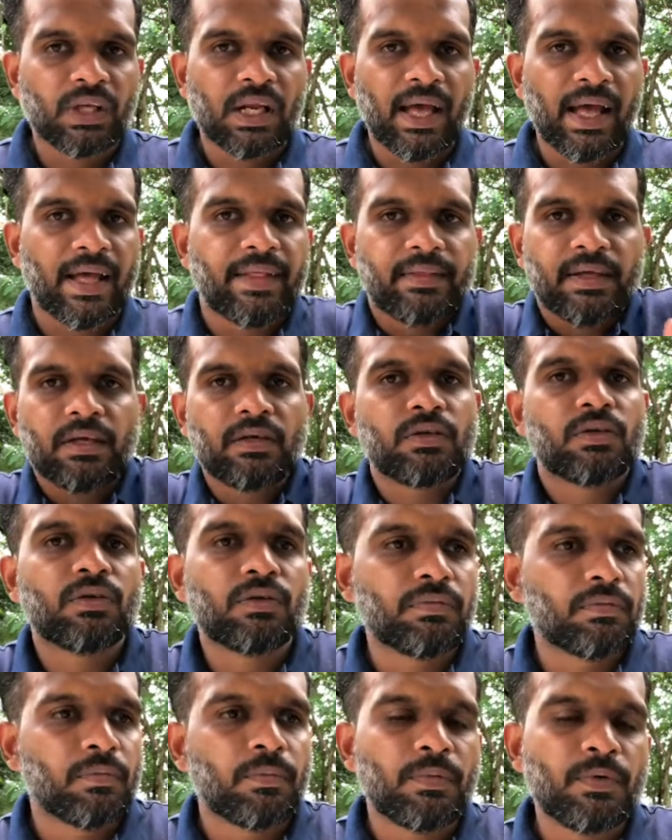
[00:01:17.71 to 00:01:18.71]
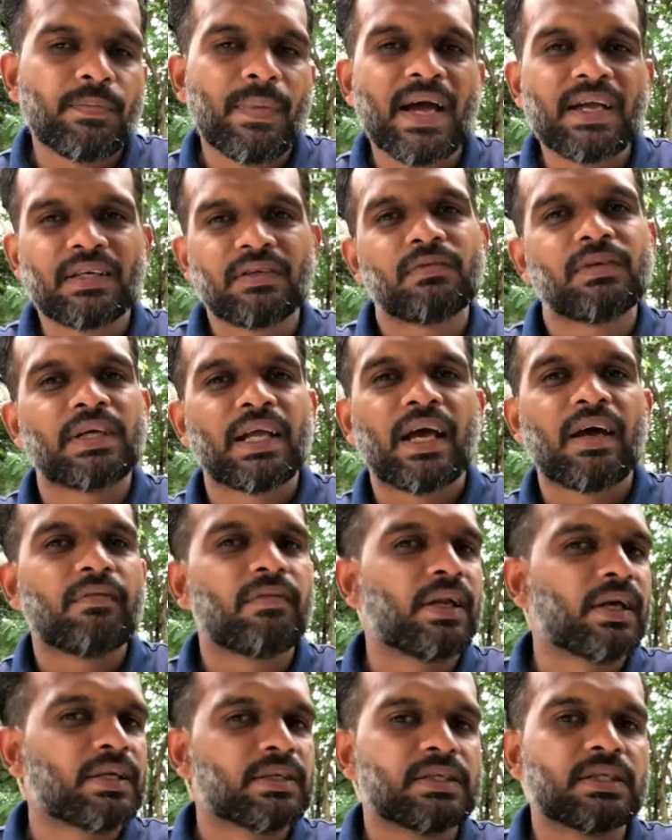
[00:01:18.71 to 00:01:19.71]
And then we might even have
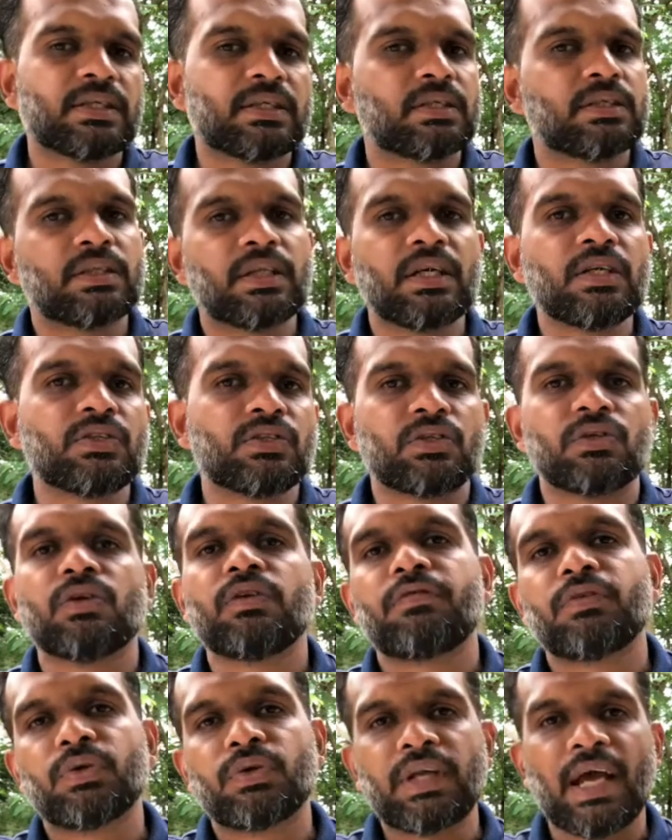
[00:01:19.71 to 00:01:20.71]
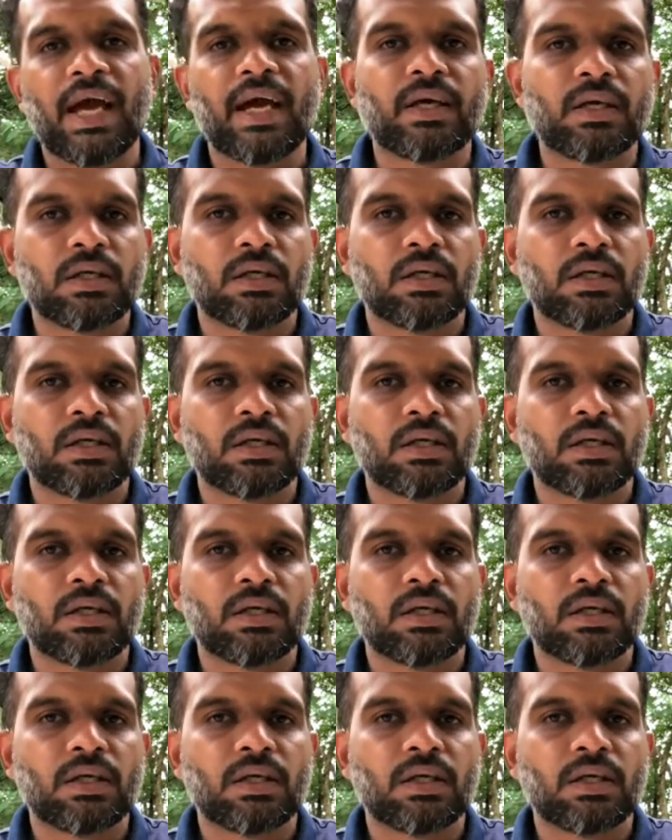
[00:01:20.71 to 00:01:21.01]
like certain things, if you tag